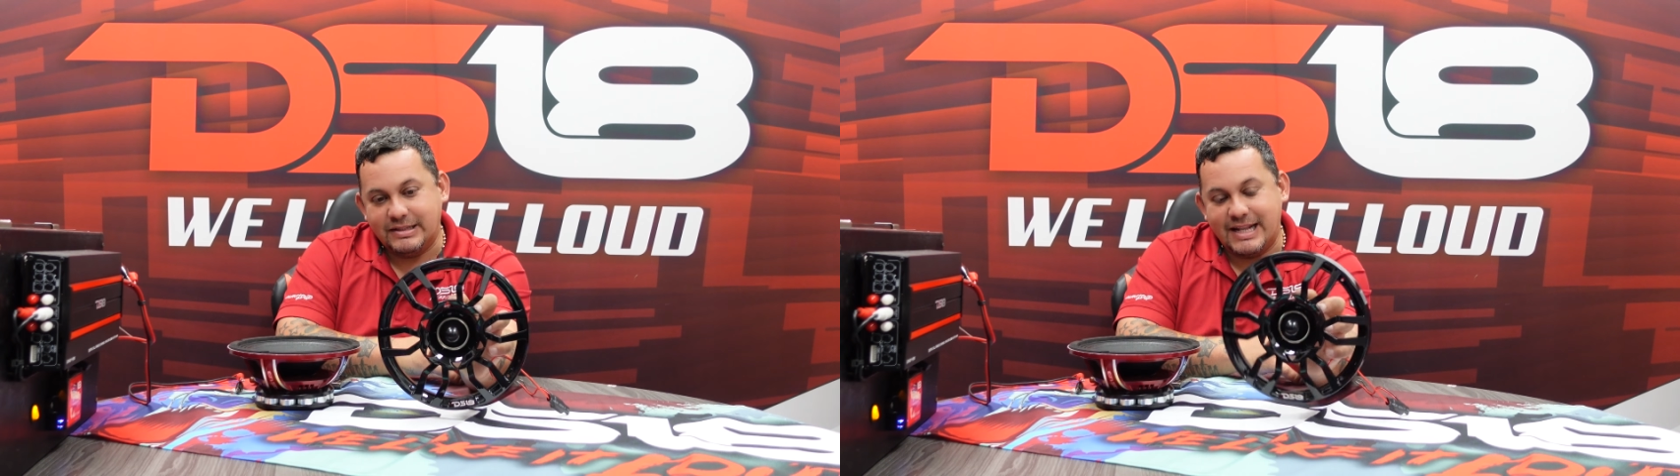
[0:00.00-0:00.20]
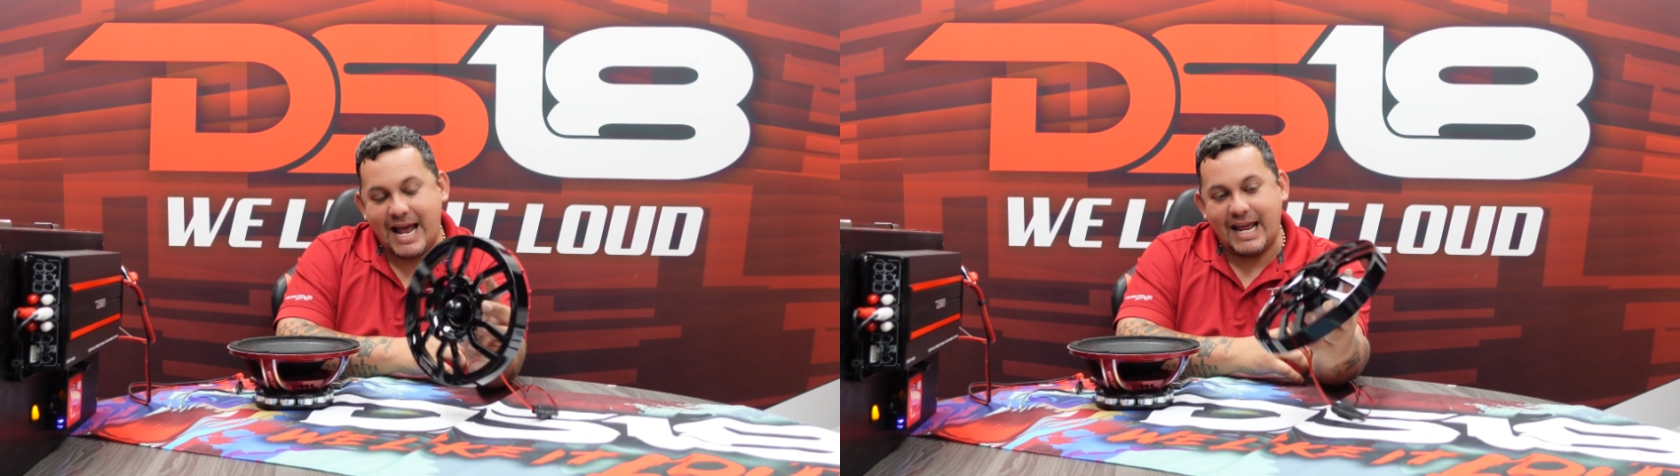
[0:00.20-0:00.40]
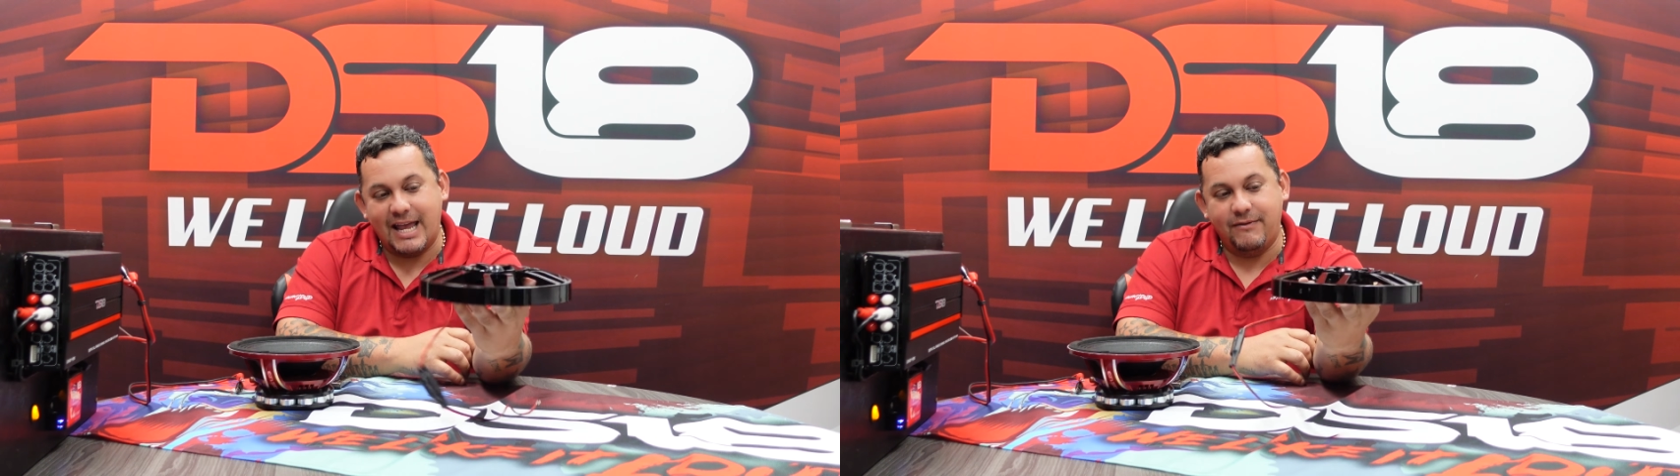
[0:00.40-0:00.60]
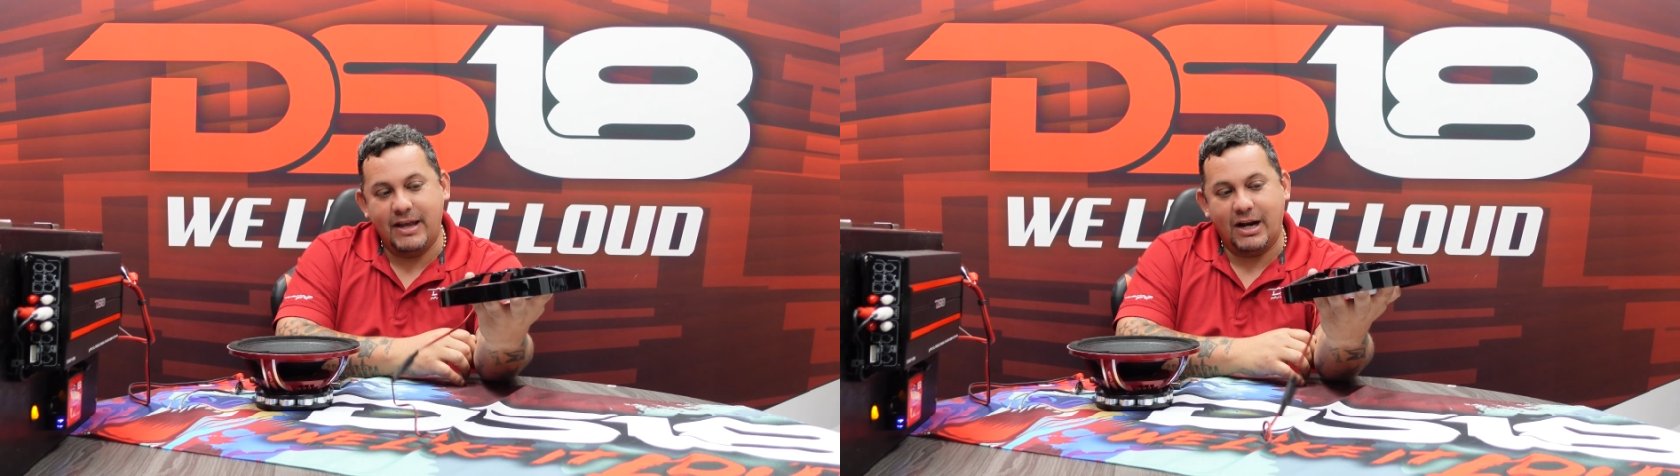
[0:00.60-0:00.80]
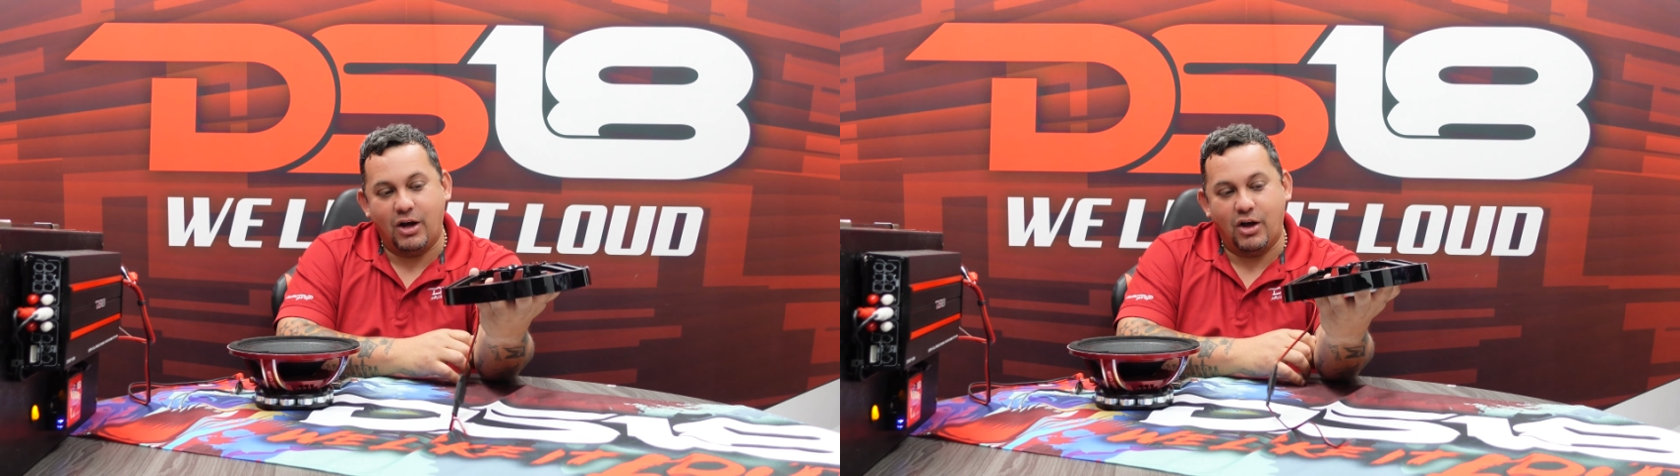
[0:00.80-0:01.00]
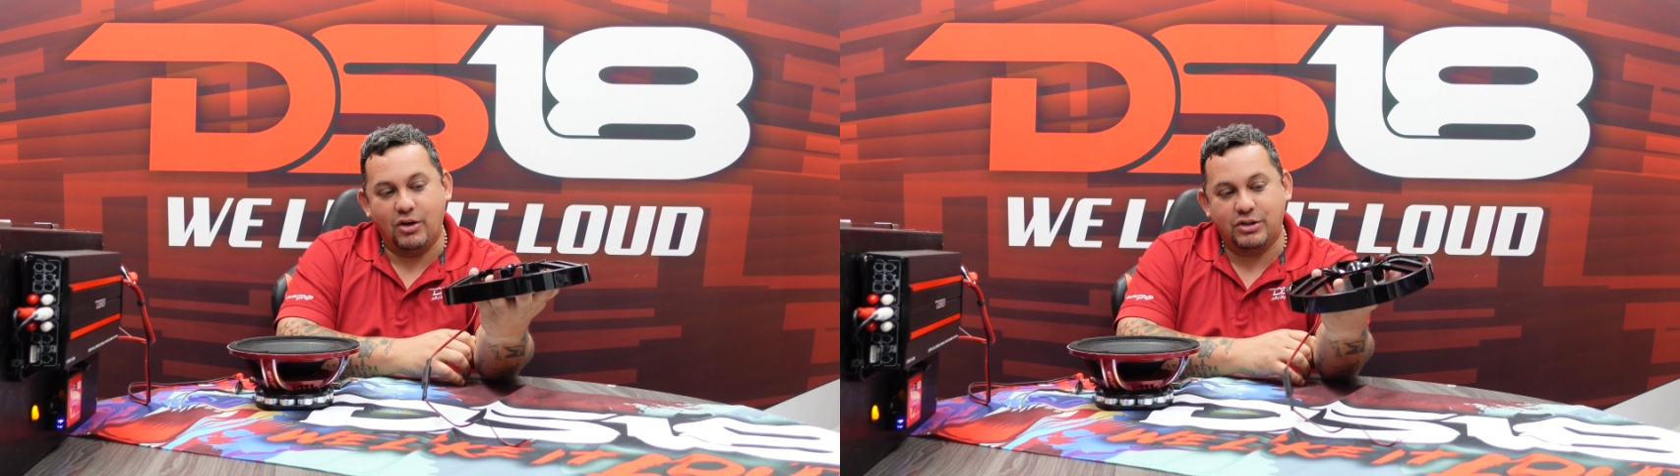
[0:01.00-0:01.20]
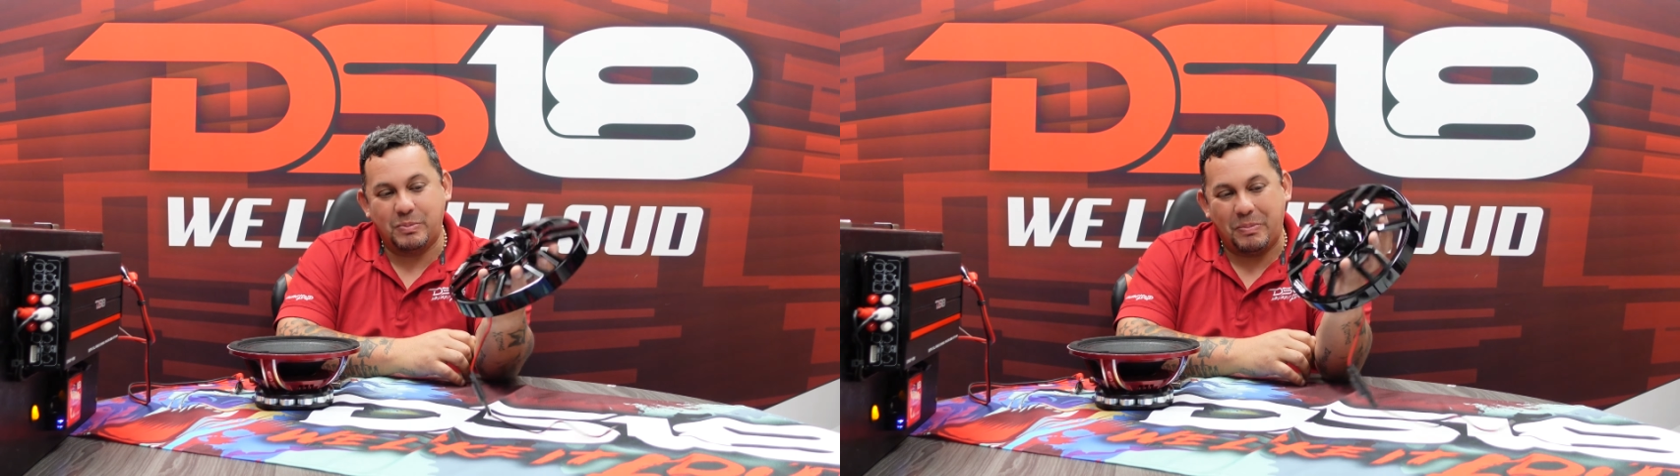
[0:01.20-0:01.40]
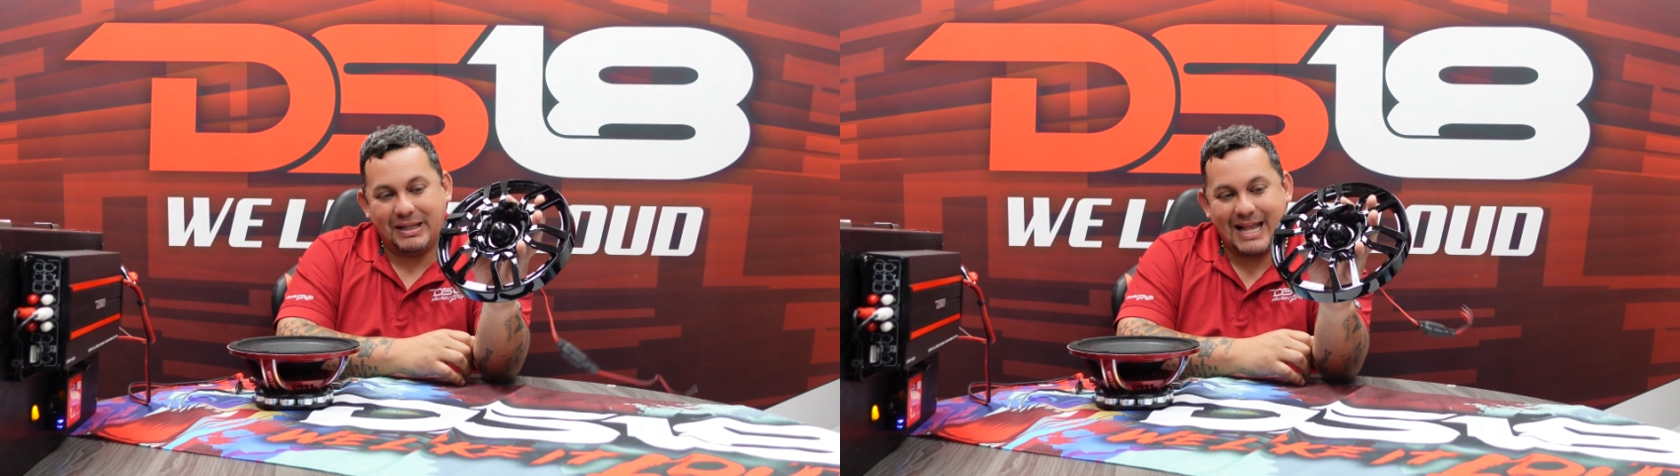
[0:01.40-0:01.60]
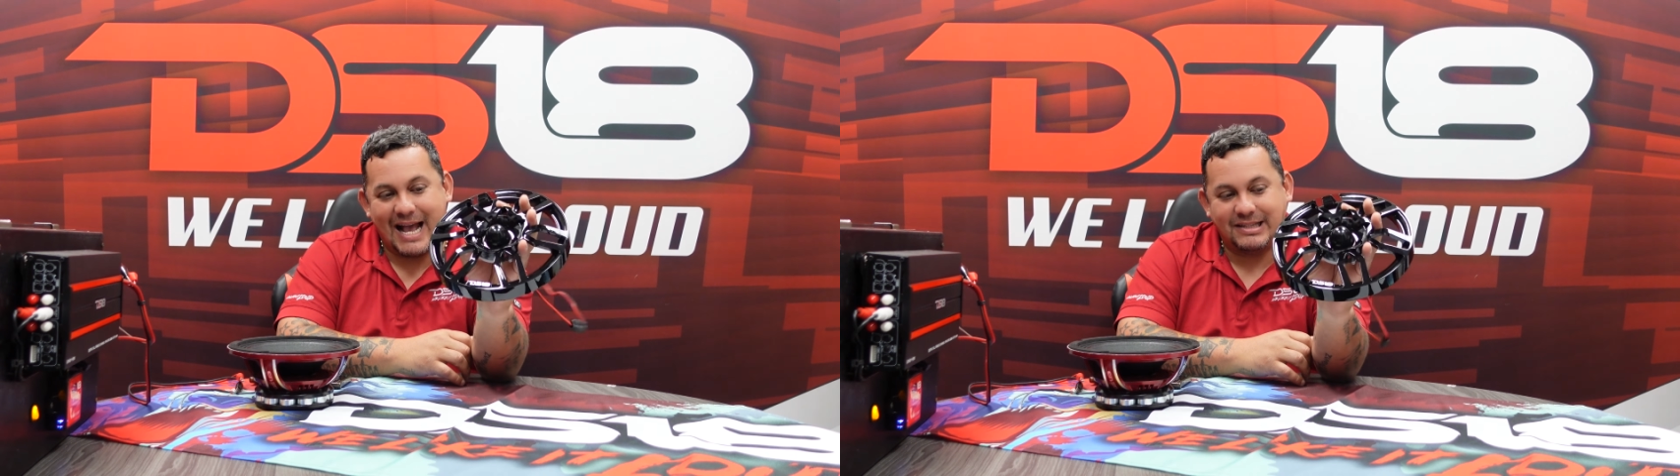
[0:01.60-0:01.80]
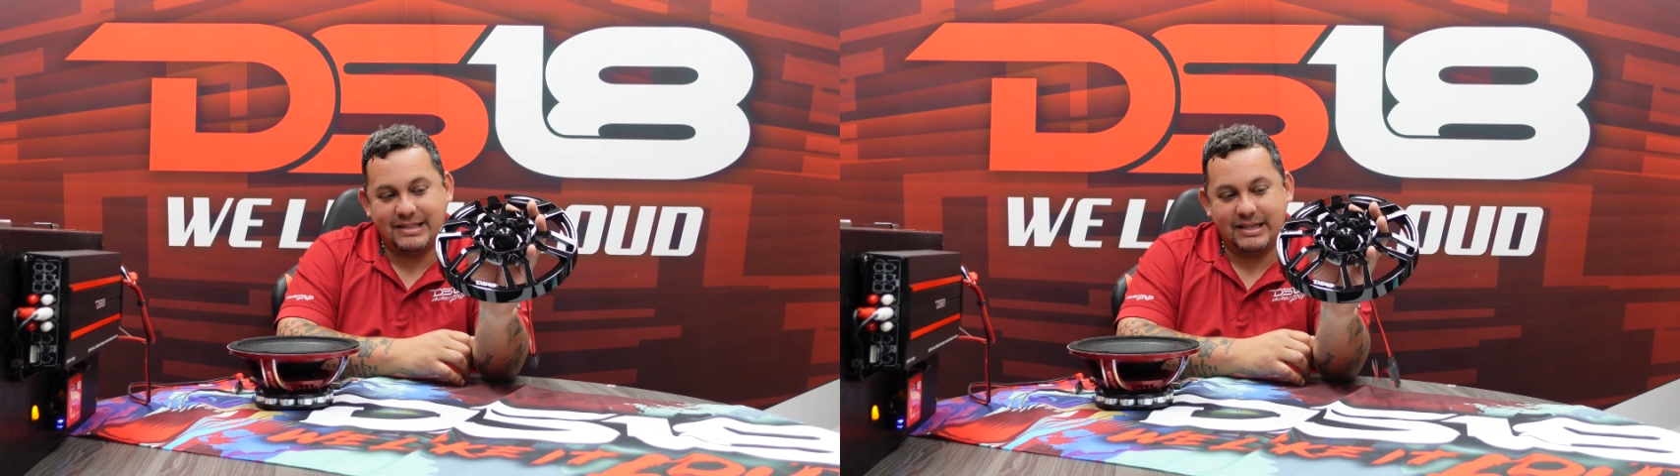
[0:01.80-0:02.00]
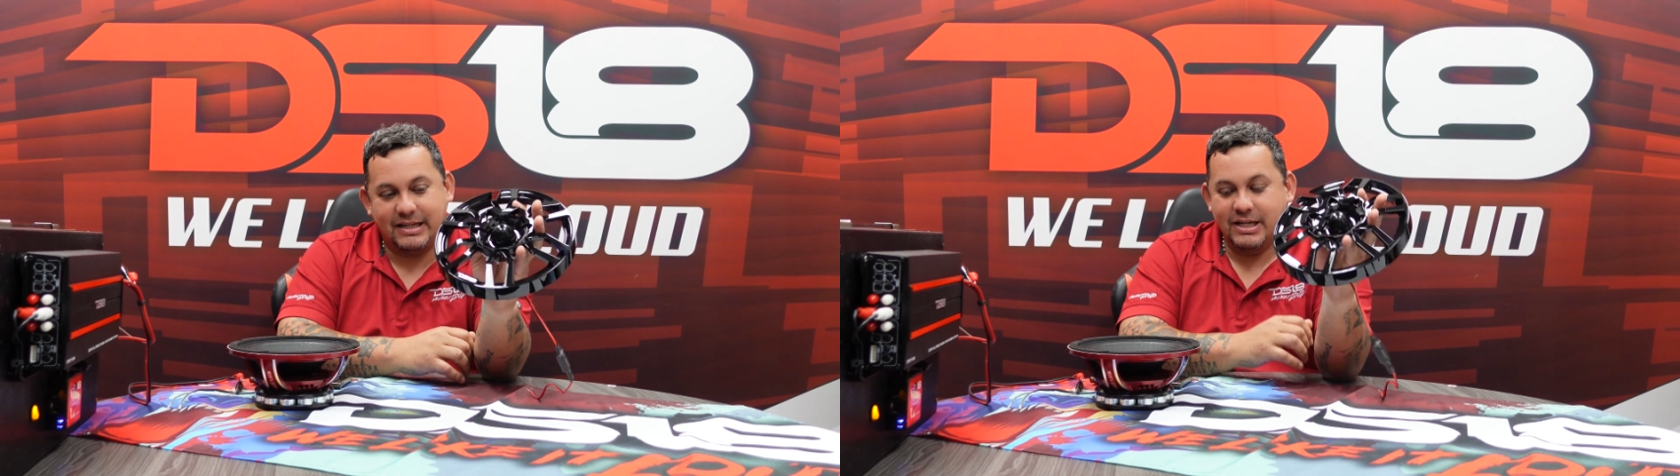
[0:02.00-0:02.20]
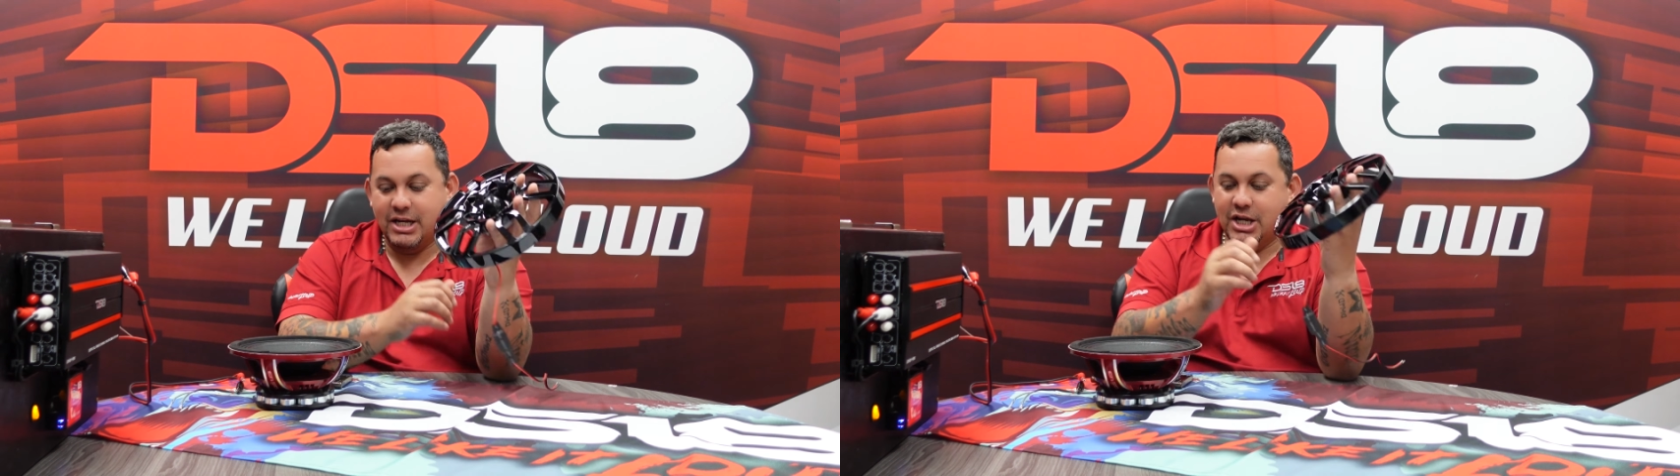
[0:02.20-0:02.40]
It's not heavy at all. It's plastic.